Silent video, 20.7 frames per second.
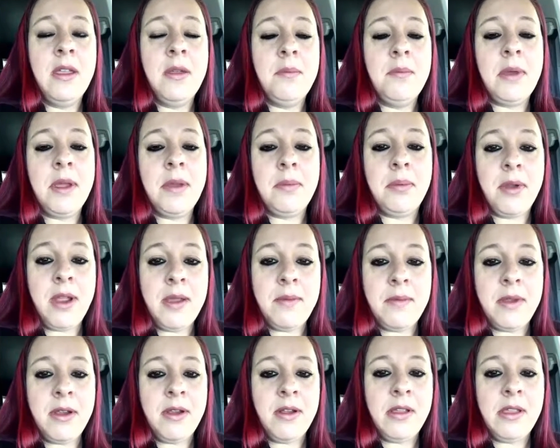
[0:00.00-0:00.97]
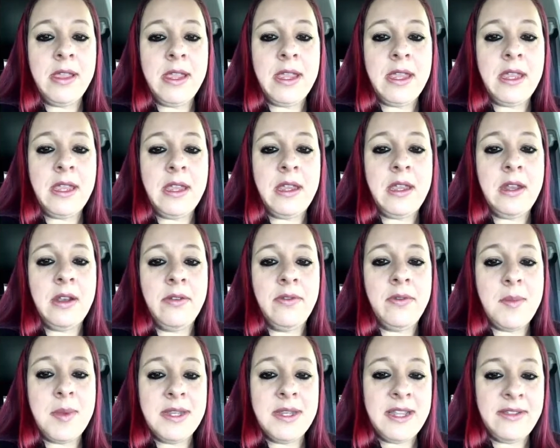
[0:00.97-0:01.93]
But primarily, you know,
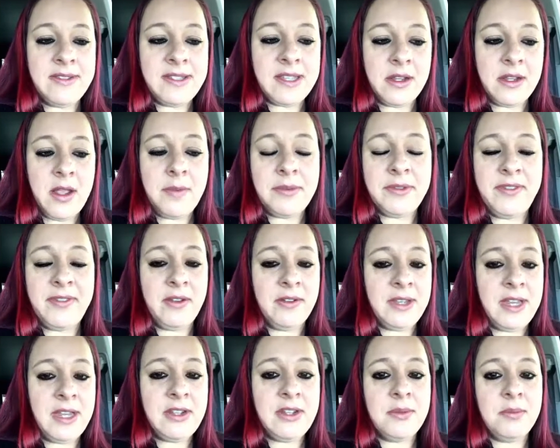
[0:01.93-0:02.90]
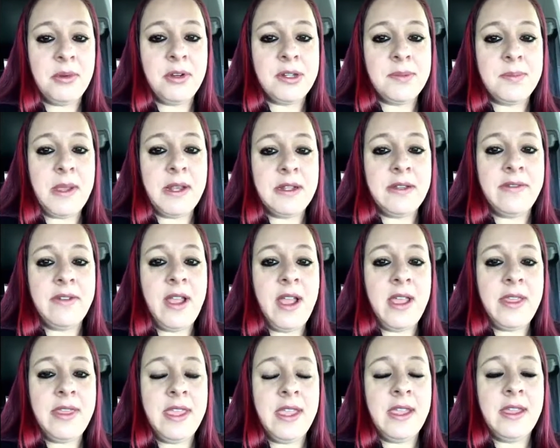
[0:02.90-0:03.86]
from a DevSecOps Foundation perspective, I
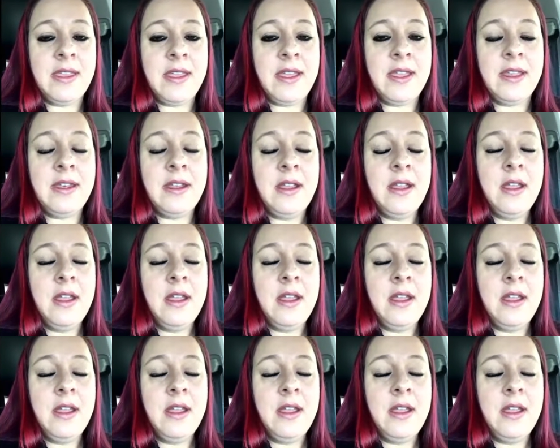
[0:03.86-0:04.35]
think that